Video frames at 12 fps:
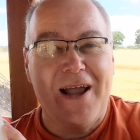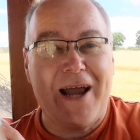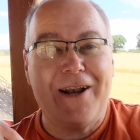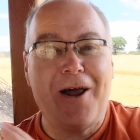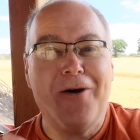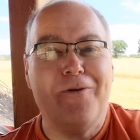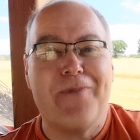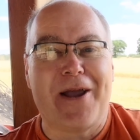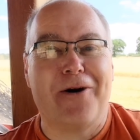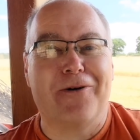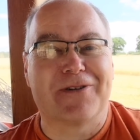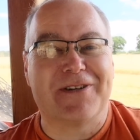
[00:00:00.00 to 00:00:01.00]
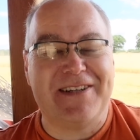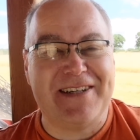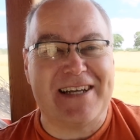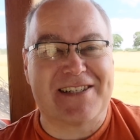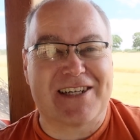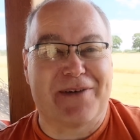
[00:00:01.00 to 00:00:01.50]
And lo and behold,
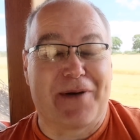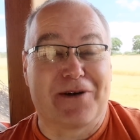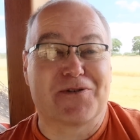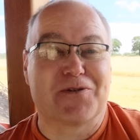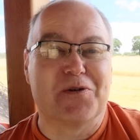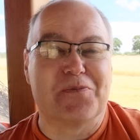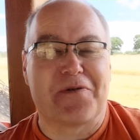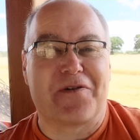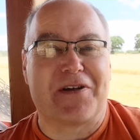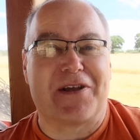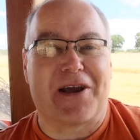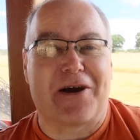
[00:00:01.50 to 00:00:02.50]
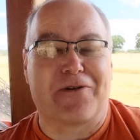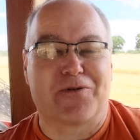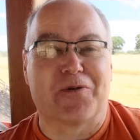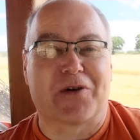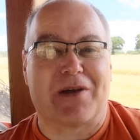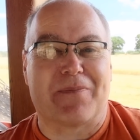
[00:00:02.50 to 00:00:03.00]
Yeskimo saw my video
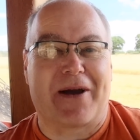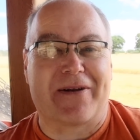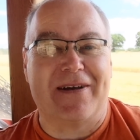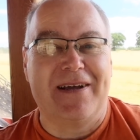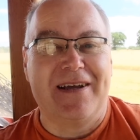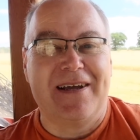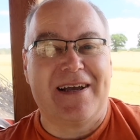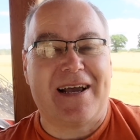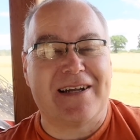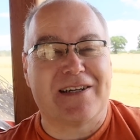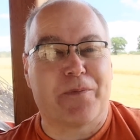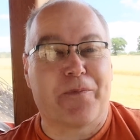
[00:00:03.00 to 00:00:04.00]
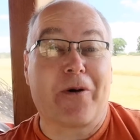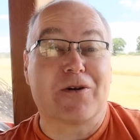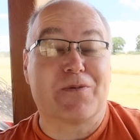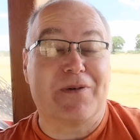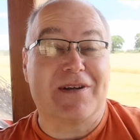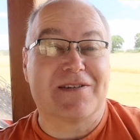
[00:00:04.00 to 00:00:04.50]
talking about it and
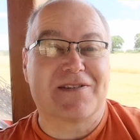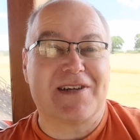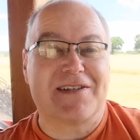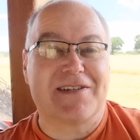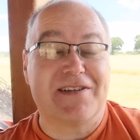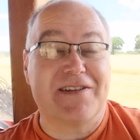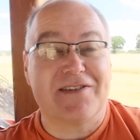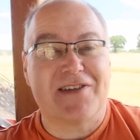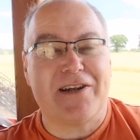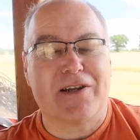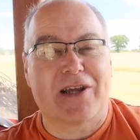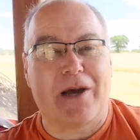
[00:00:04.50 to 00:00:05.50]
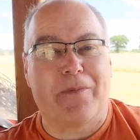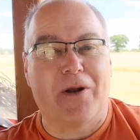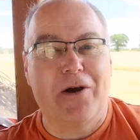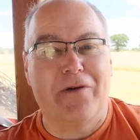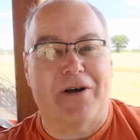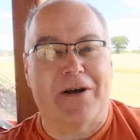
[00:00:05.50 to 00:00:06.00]
approached me and said they'll send a couple
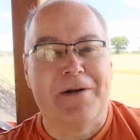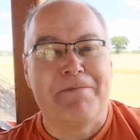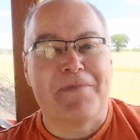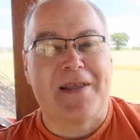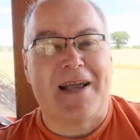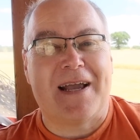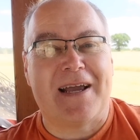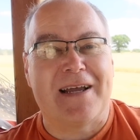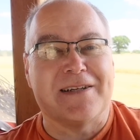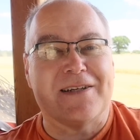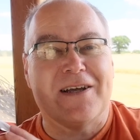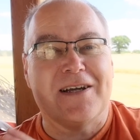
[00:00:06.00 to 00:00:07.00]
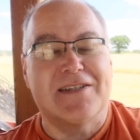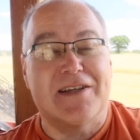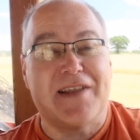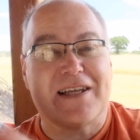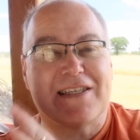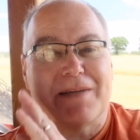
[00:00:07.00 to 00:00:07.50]
over. And I
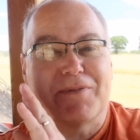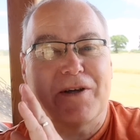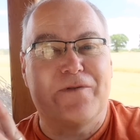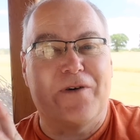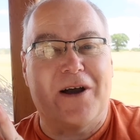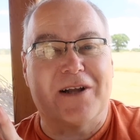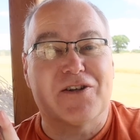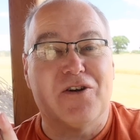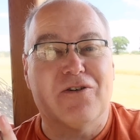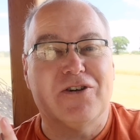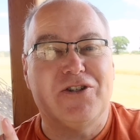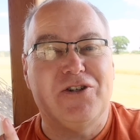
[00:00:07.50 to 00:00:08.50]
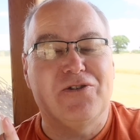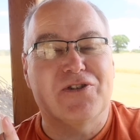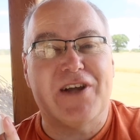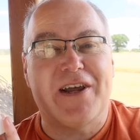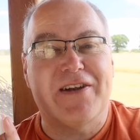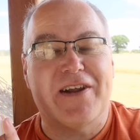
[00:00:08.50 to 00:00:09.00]
said, that's absolutely fine, so long as you
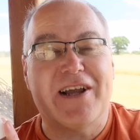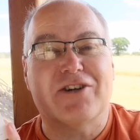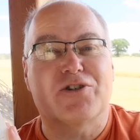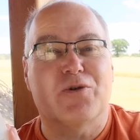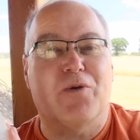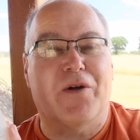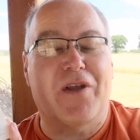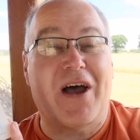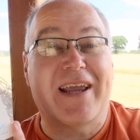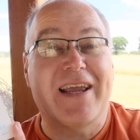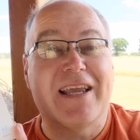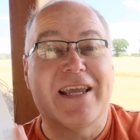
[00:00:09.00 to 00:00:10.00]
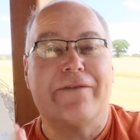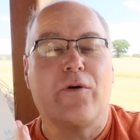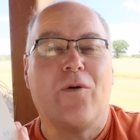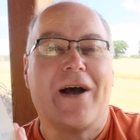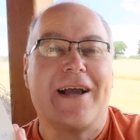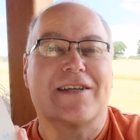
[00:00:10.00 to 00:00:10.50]
send an extra one that I can give
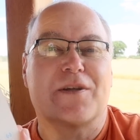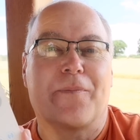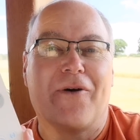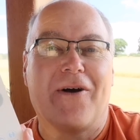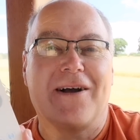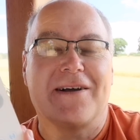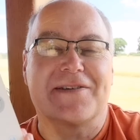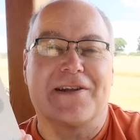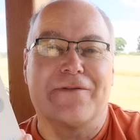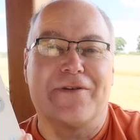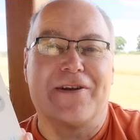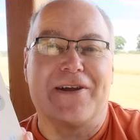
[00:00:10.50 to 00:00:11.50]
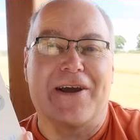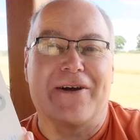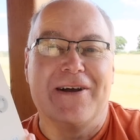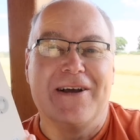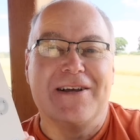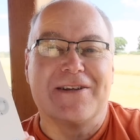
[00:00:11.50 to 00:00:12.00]
away as a prize in the
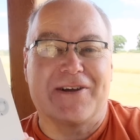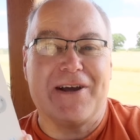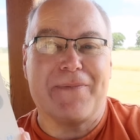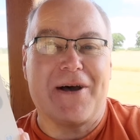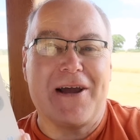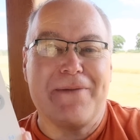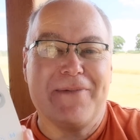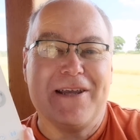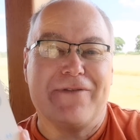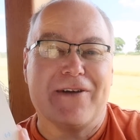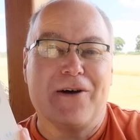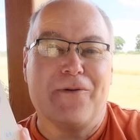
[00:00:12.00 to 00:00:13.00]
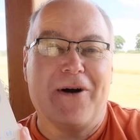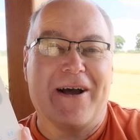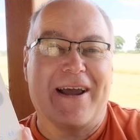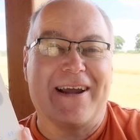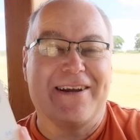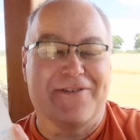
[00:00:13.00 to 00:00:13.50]
video. So yep, I'm giving
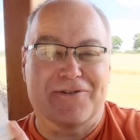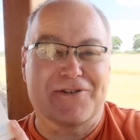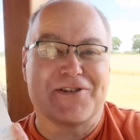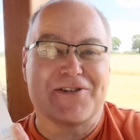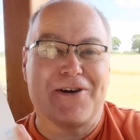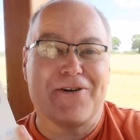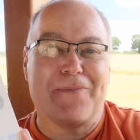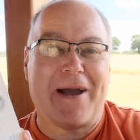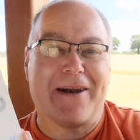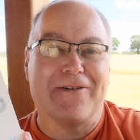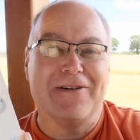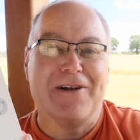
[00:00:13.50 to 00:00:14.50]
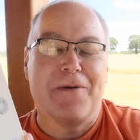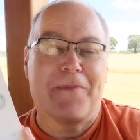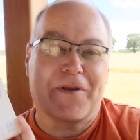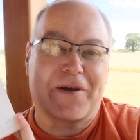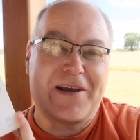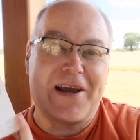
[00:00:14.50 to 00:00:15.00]
away not just a solar panel,
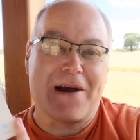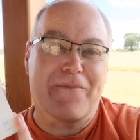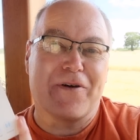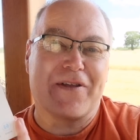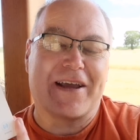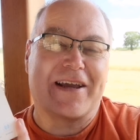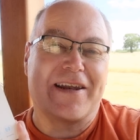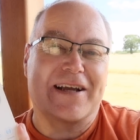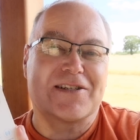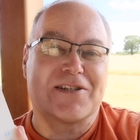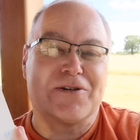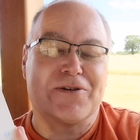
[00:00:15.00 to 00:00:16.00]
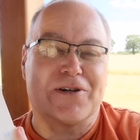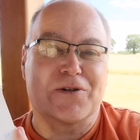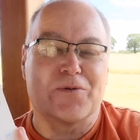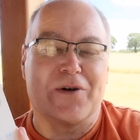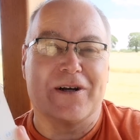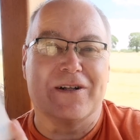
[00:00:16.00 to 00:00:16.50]
but the camera that connects to it
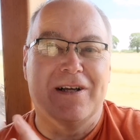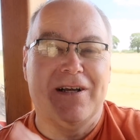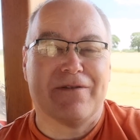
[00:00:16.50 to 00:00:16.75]
as well.